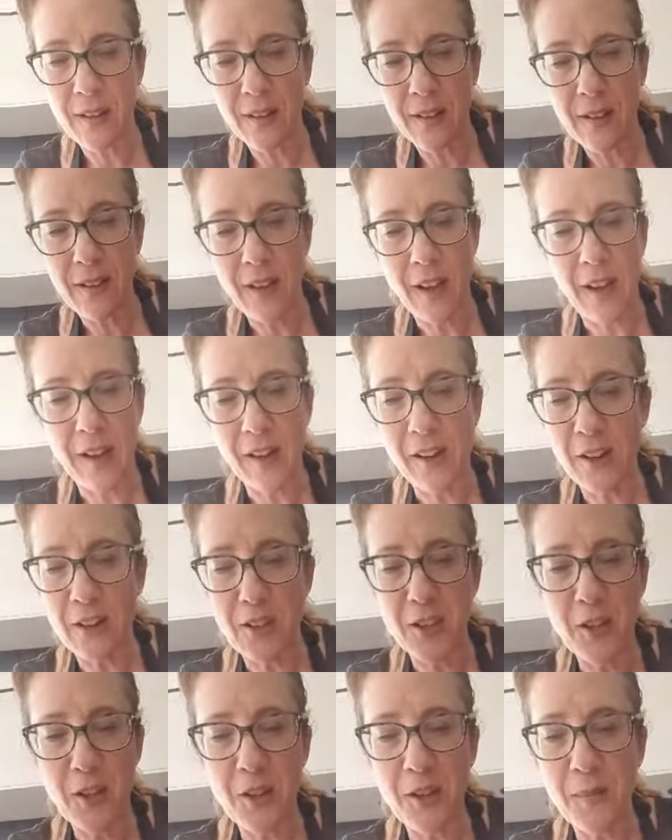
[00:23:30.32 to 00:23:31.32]
I can't
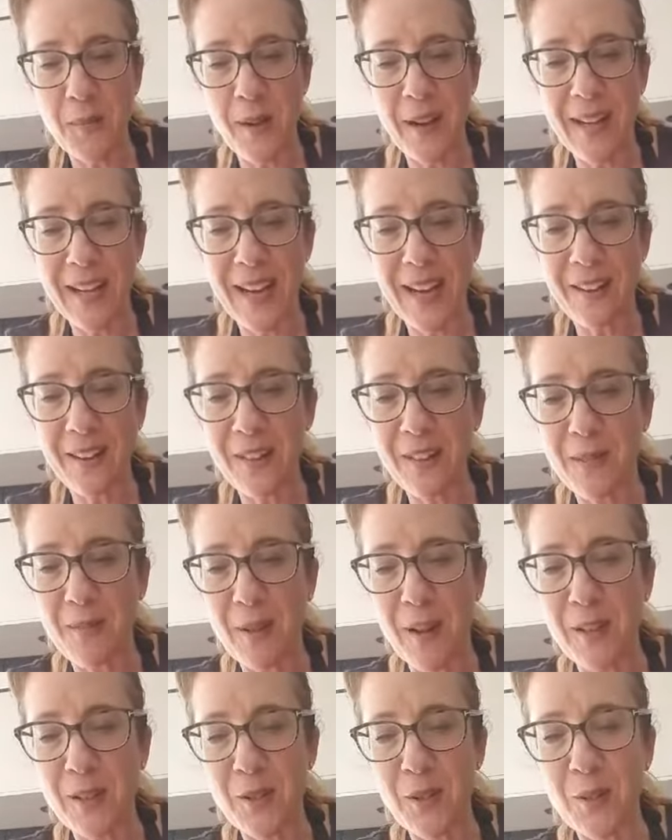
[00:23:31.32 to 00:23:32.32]
show you mine now because
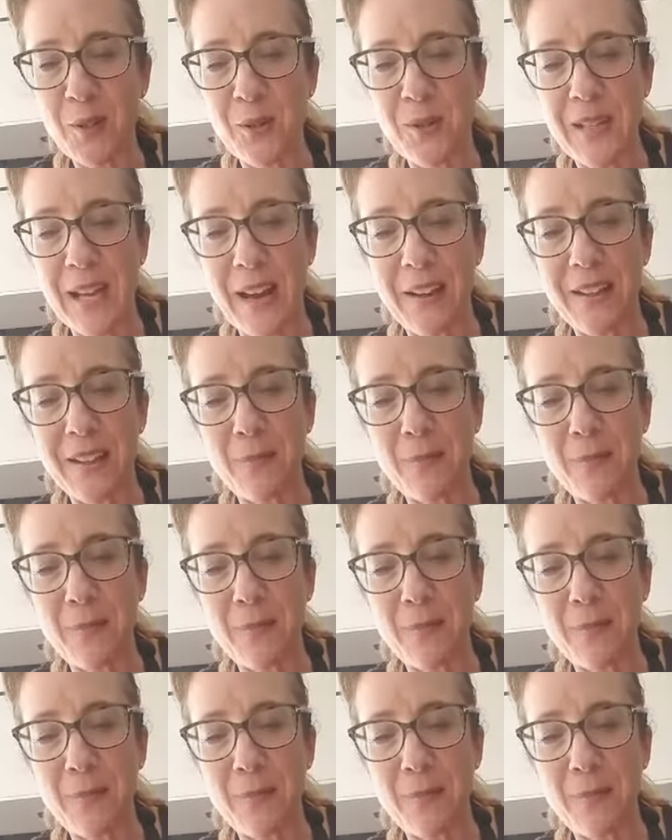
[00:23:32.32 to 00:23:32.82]
mine's cooled down.